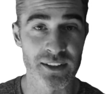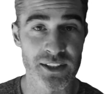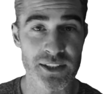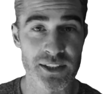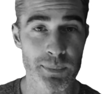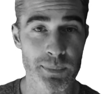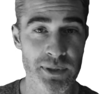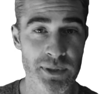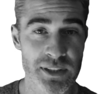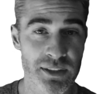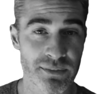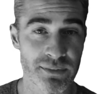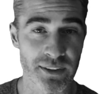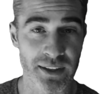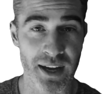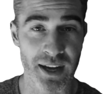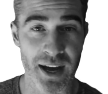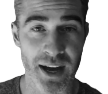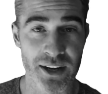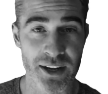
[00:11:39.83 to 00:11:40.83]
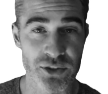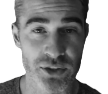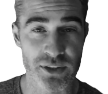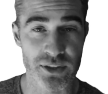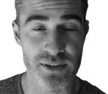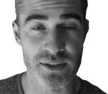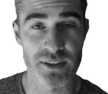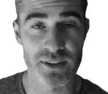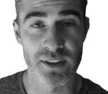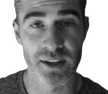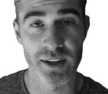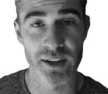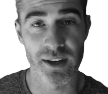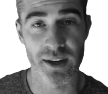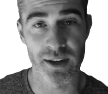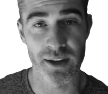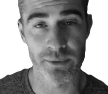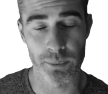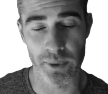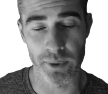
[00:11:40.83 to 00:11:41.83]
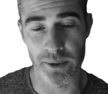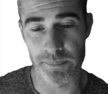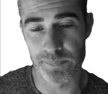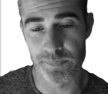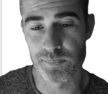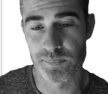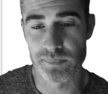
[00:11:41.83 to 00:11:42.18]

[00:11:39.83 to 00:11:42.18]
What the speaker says: specific hatches as well.